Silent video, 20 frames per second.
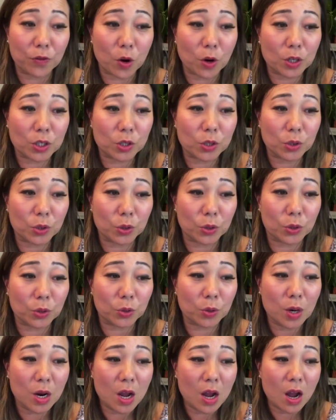Folks
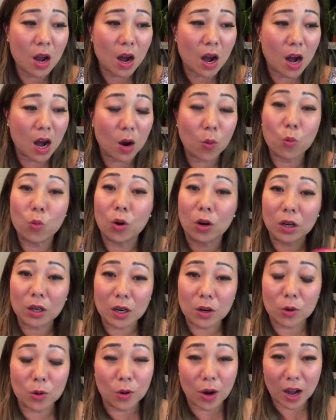who
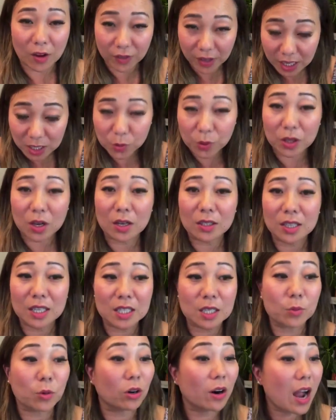who have kids with
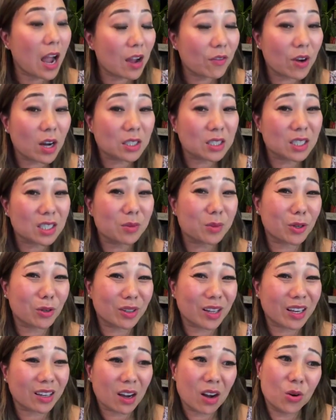autism or have autism,
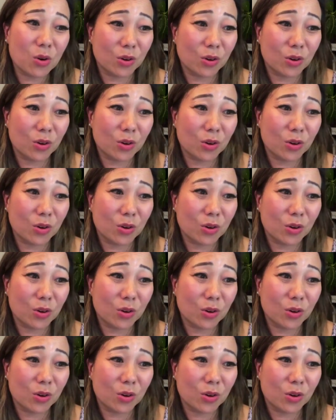they're like,